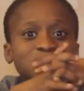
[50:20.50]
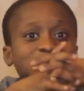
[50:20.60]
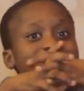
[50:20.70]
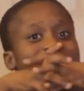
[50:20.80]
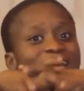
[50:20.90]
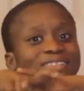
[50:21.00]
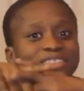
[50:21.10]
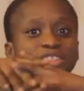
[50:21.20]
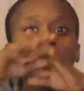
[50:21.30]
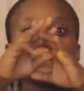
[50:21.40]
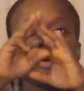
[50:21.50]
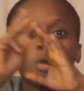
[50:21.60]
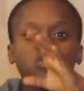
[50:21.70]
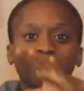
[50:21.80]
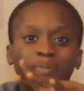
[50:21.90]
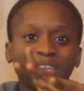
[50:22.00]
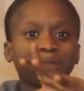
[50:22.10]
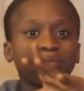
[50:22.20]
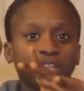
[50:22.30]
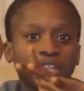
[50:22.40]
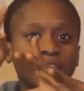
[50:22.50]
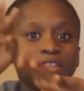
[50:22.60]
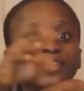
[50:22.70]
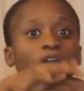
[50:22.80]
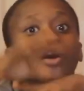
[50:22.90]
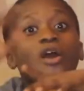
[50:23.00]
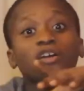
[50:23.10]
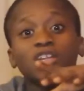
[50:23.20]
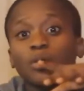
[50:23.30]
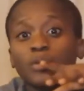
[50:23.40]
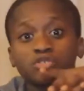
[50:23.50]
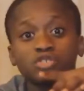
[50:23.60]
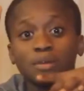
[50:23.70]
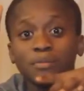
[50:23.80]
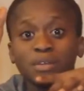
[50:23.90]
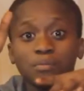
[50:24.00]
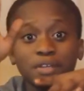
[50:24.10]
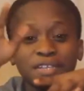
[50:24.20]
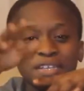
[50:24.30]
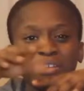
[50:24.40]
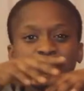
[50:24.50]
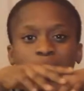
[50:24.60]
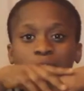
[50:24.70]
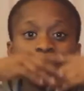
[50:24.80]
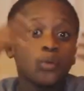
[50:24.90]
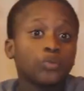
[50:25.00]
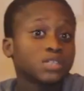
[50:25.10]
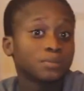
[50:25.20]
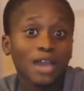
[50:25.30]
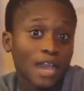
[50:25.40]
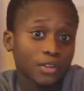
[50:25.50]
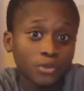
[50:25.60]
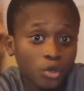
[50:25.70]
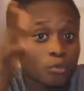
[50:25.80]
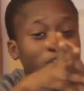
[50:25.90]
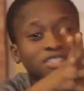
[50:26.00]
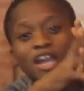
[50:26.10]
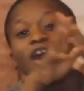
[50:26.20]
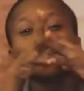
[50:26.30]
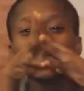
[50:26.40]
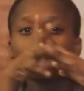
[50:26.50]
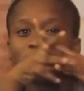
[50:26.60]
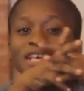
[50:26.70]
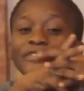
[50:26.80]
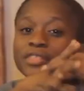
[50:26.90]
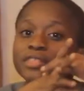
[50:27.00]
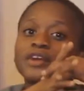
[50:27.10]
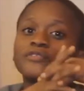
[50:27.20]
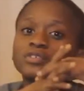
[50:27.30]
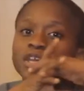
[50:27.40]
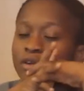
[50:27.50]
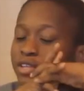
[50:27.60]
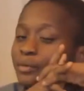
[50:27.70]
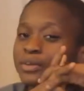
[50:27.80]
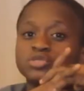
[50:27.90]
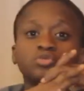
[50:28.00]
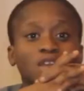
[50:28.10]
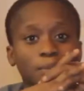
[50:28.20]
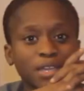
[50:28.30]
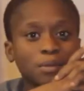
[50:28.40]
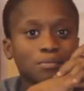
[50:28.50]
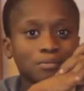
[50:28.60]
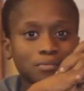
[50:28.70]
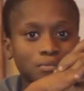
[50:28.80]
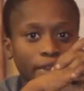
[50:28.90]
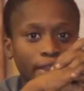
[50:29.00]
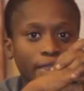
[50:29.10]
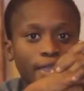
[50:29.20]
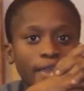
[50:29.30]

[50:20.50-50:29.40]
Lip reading: These are like the three main ways of making money. There are other ways you can make money. I don't know, but there are other ways. I feel there are other ways you can make money.